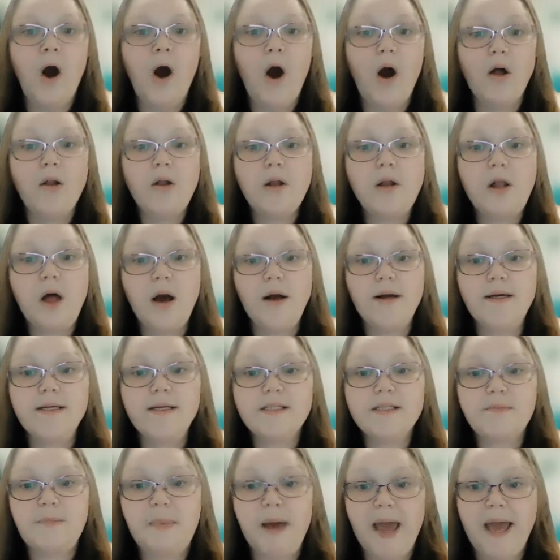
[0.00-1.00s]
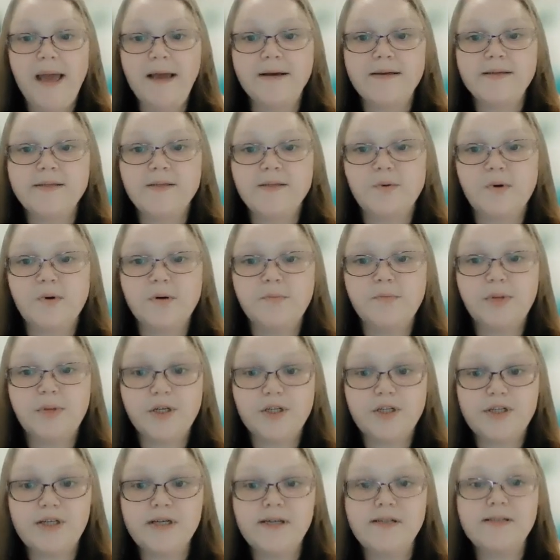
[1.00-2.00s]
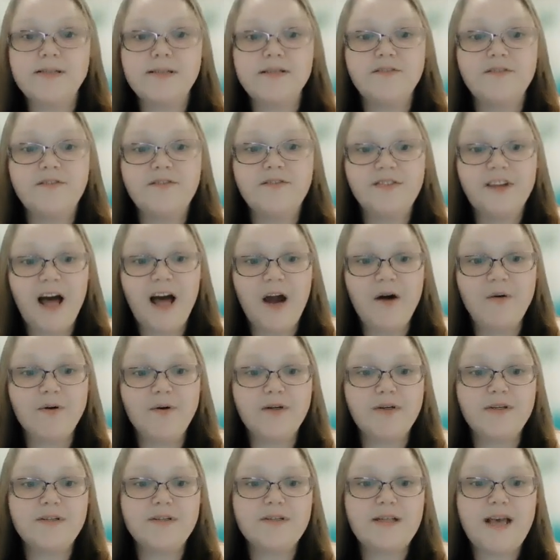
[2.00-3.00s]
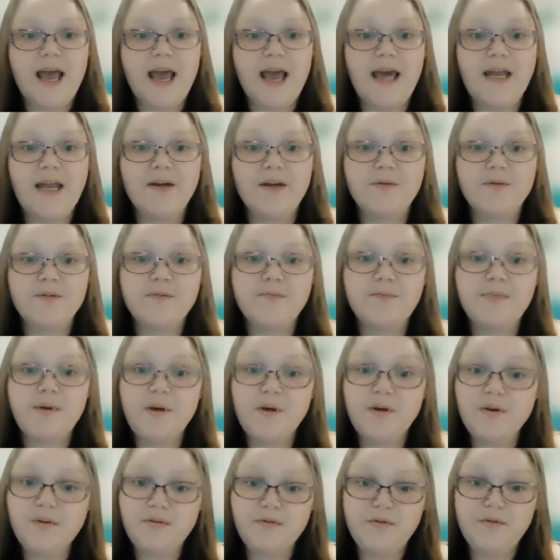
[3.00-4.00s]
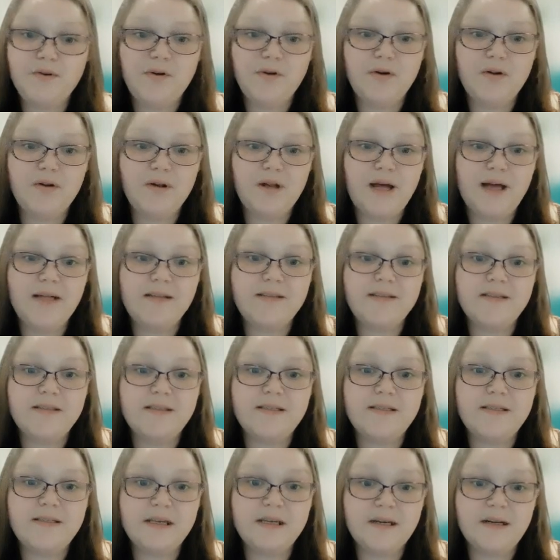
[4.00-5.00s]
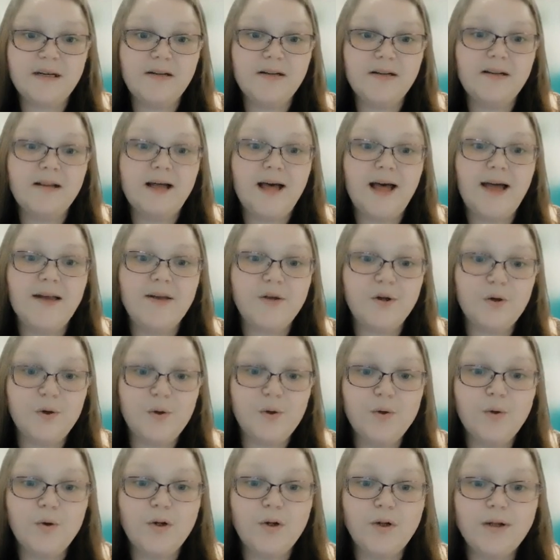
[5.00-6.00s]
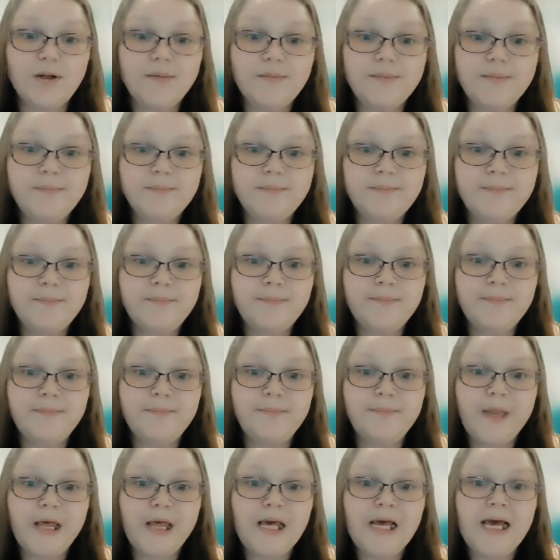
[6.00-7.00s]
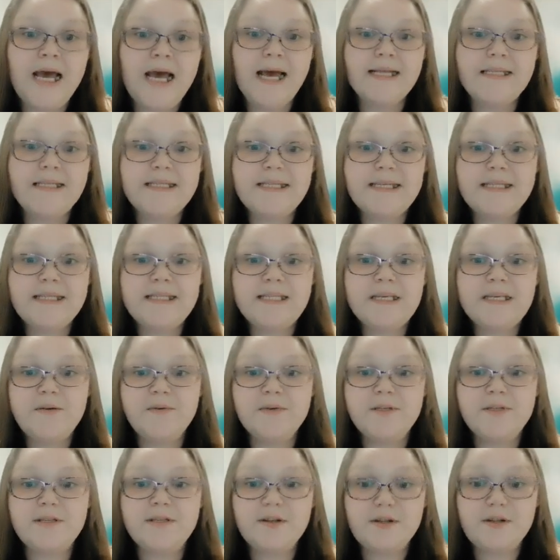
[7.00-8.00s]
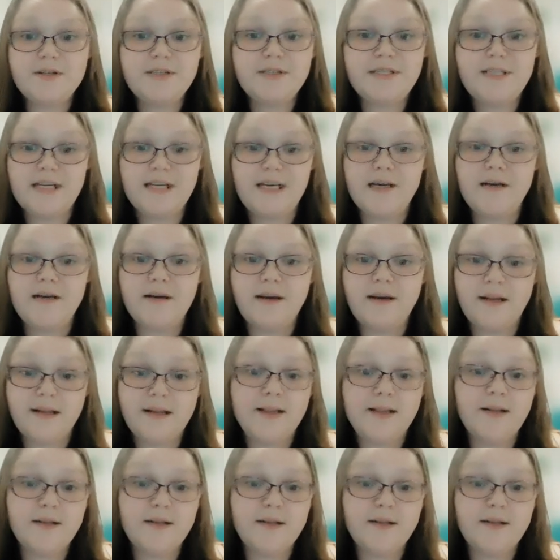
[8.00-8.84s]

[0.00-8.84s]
All along its banks were bushes and flowers, and it was beautiful and still and cool. And since he was thirsty and a